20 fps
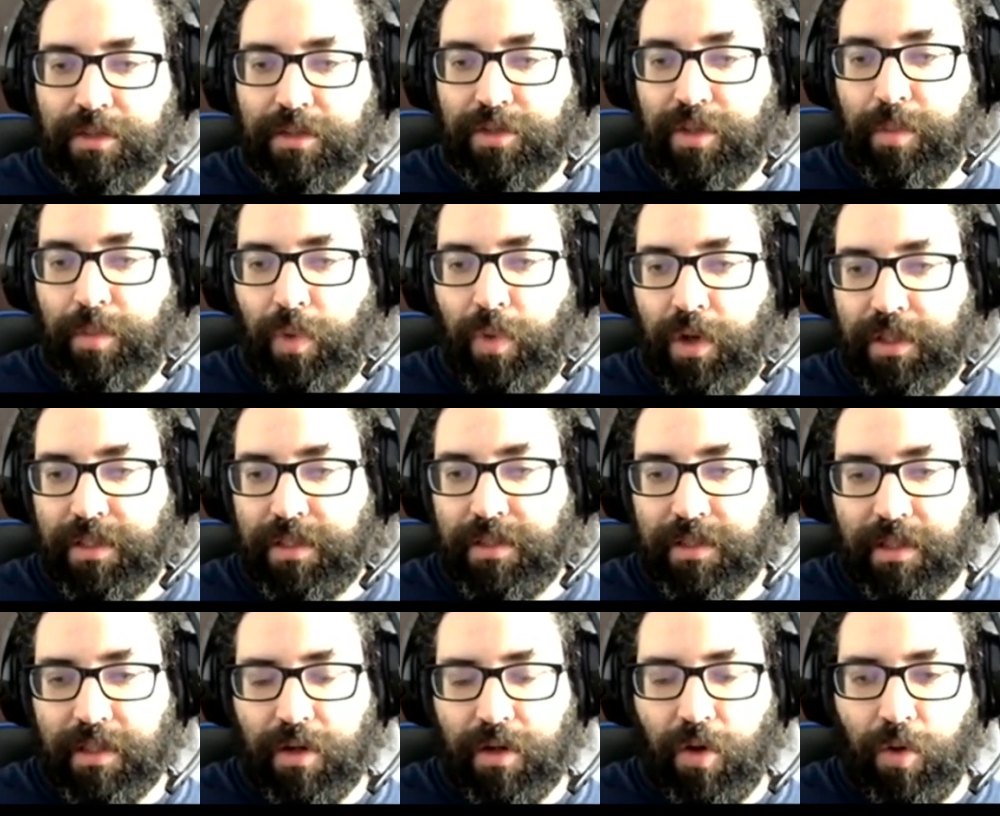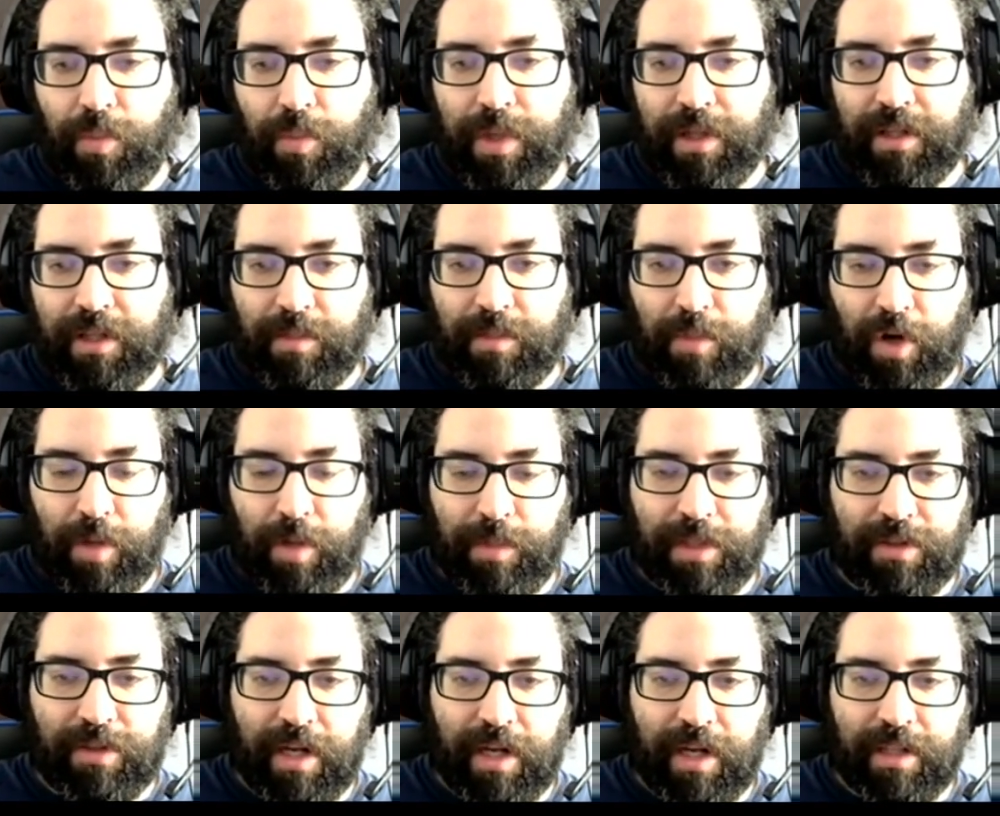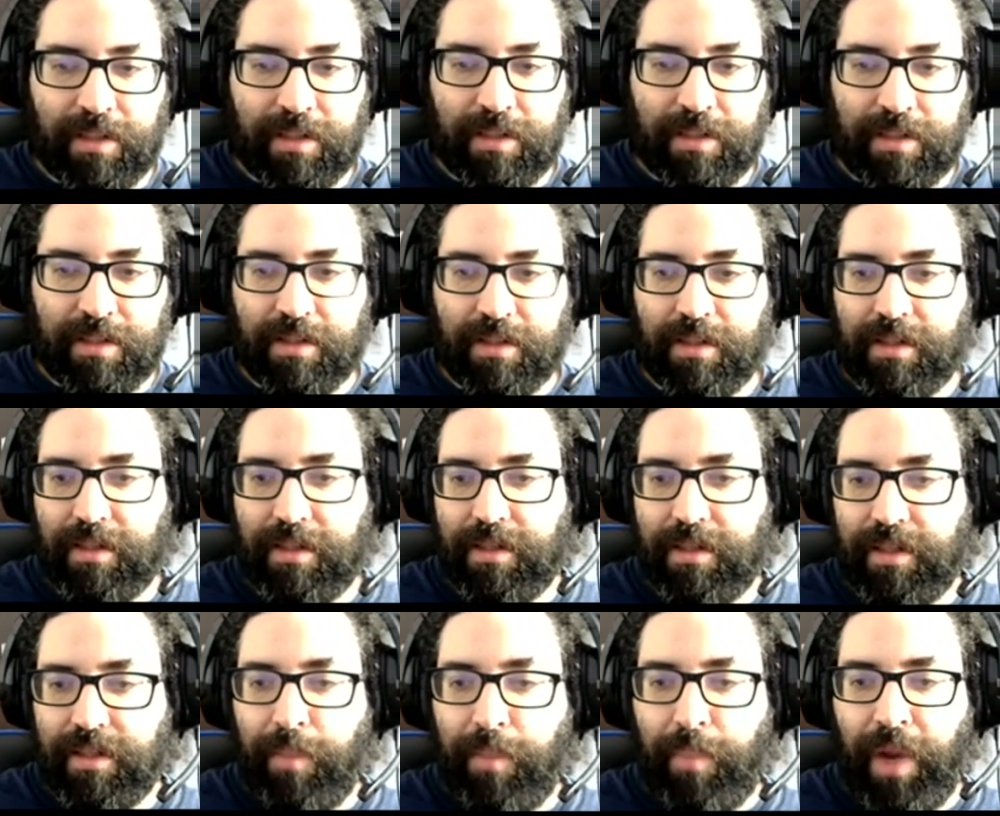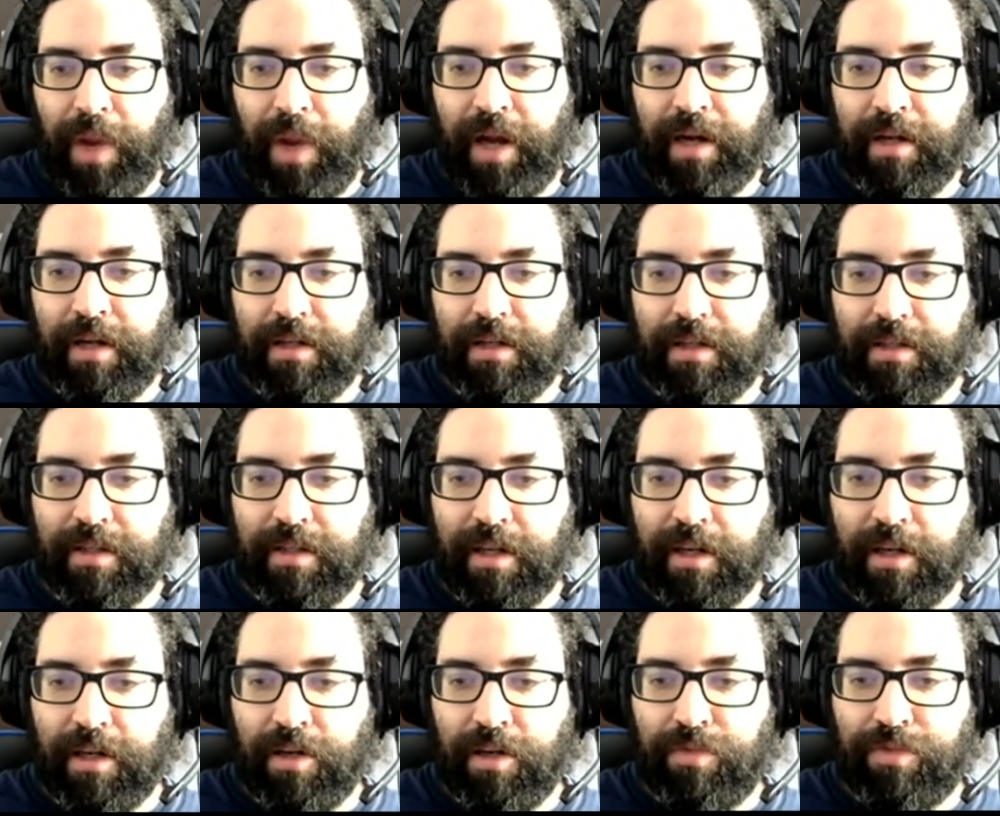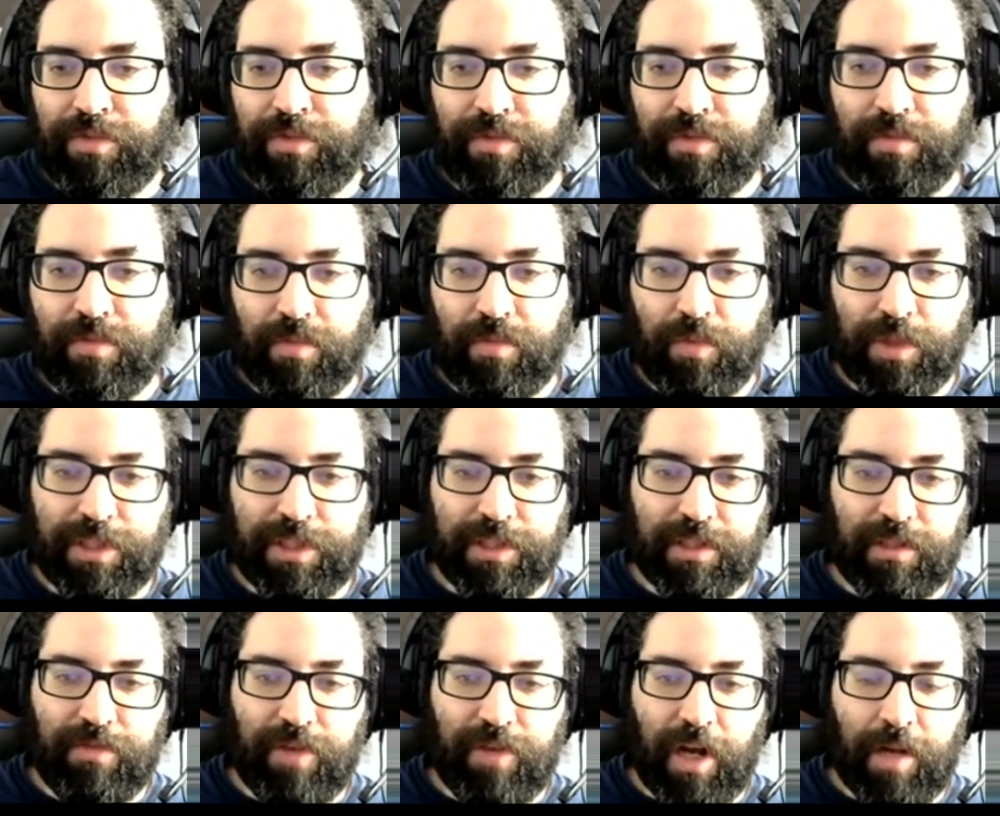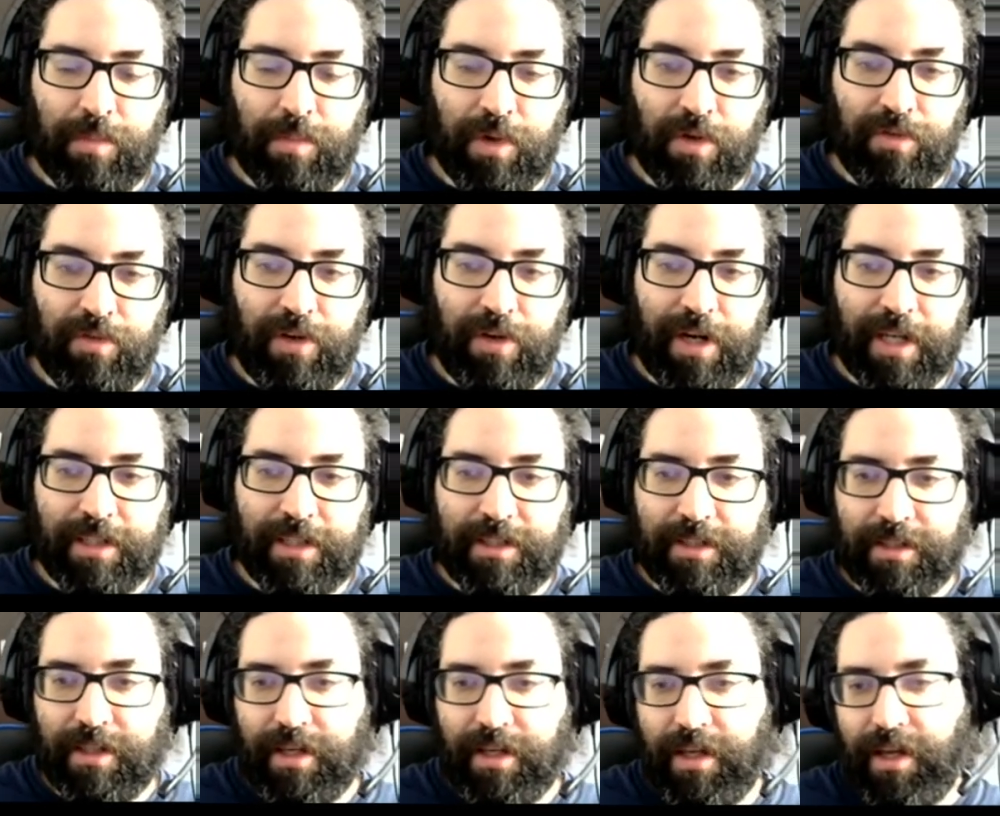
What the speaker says: to the point in the Jacobian that parametrizes the pair, the curve, which is the fiber over S,